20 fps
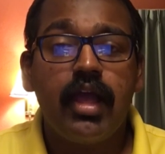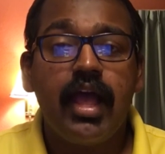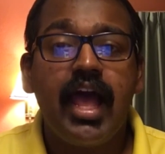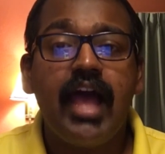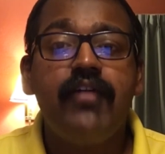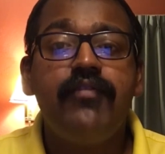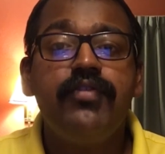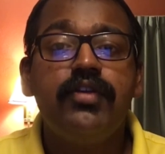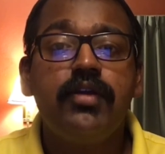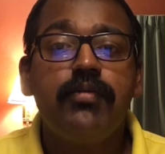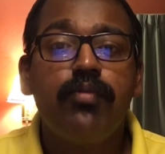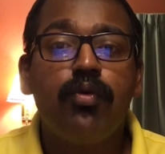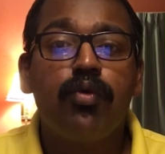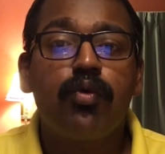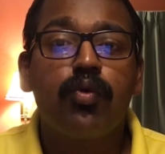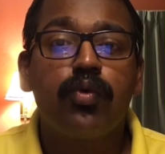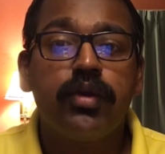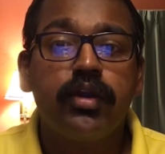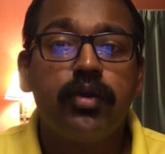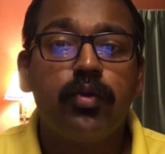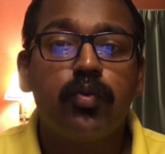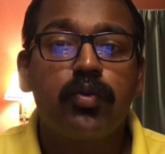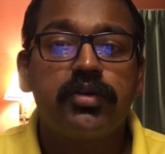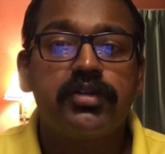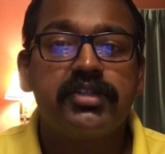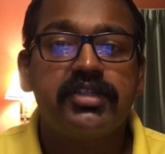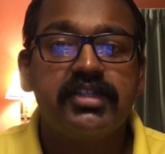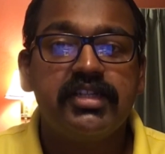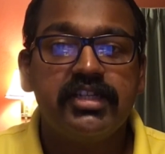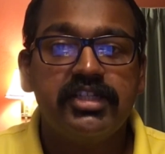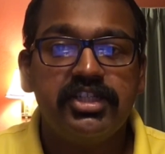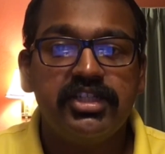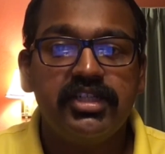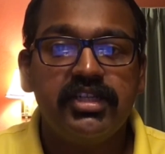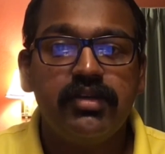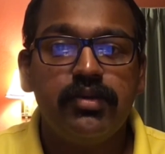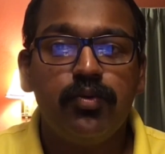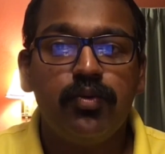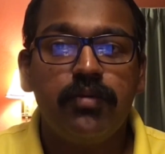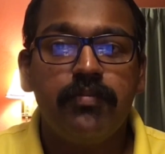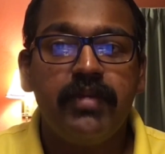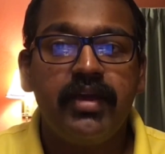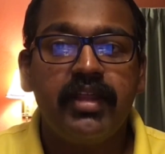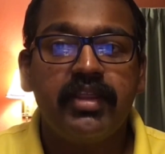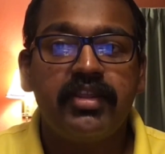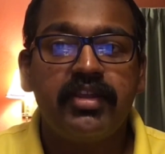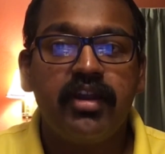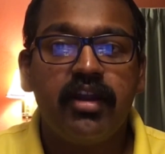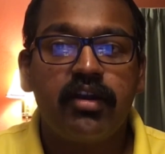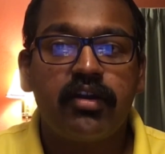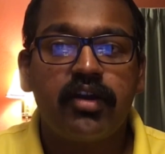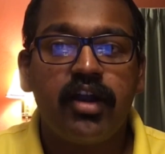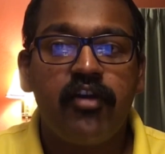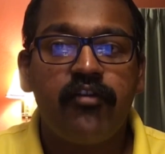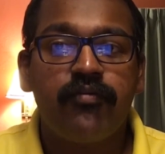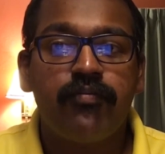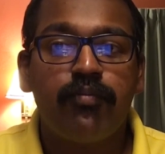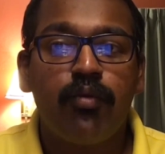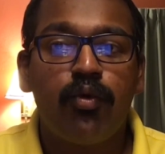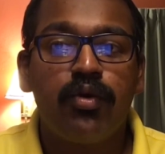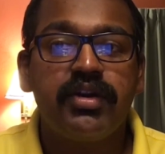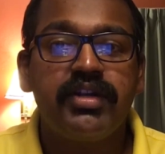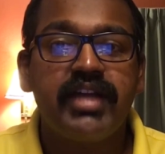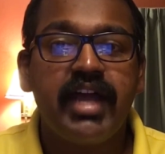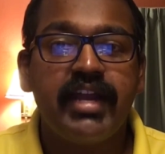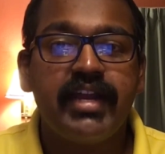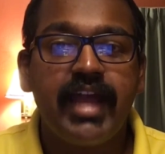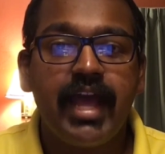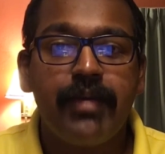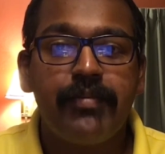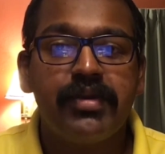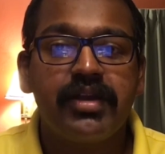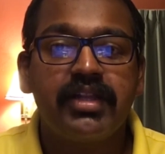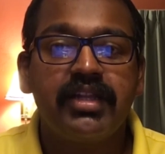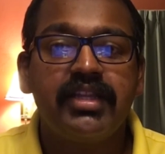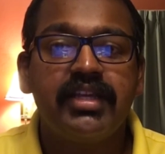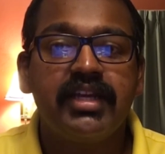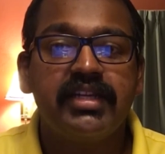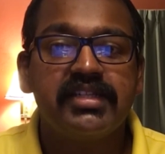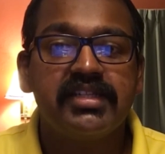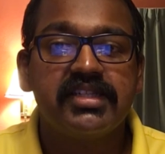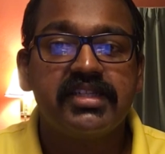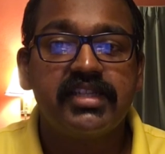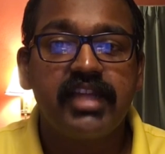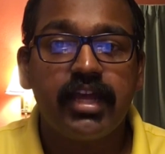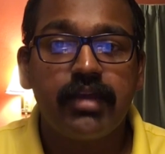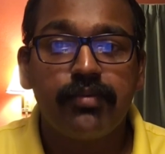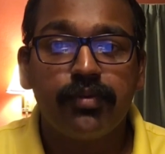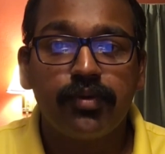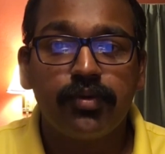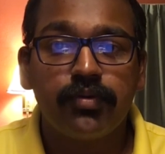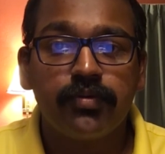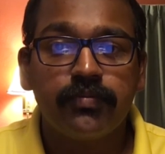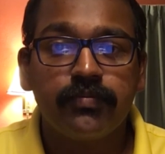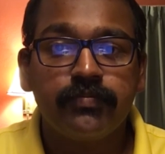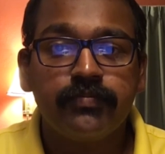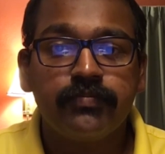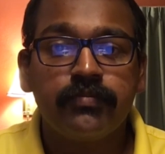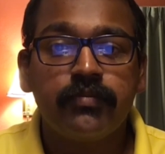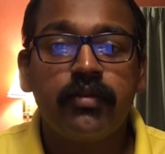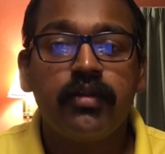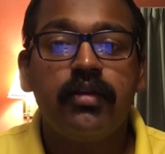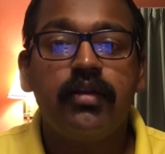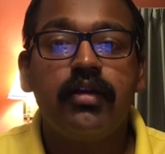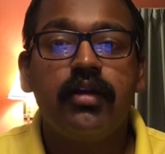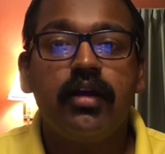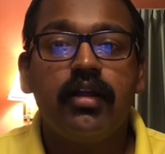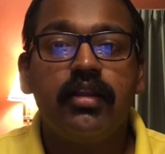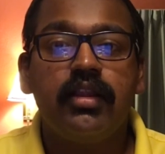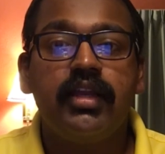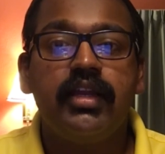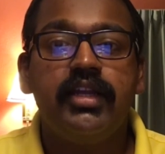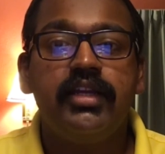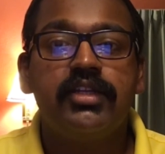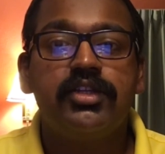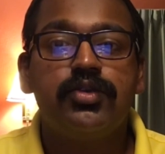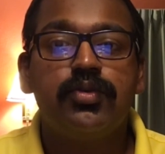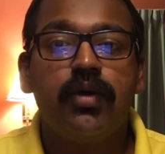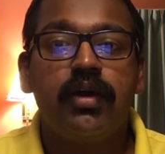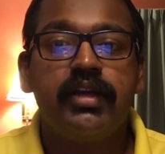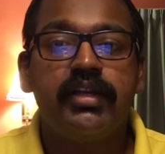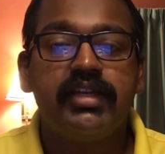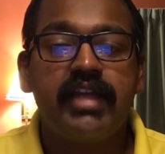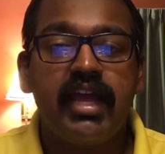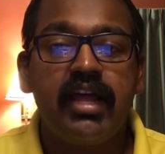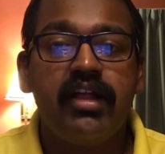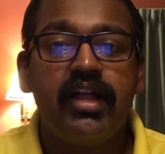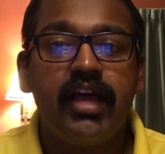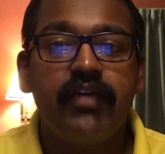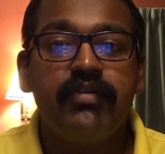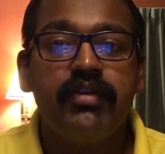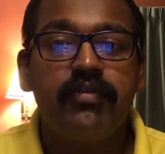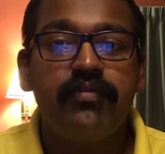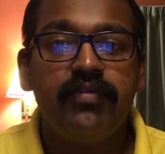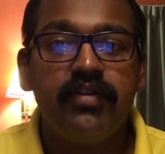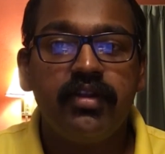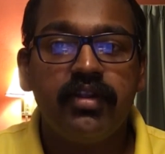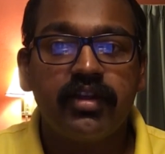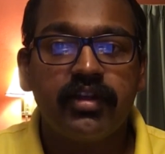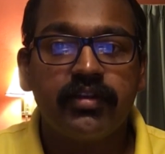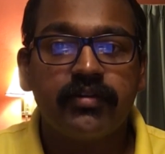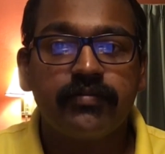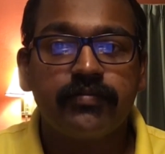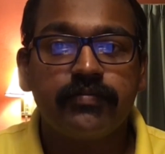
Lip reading: Having a more rearward CG will make the aircraft more dynamically unstable, leading to a tail-heavy feeling.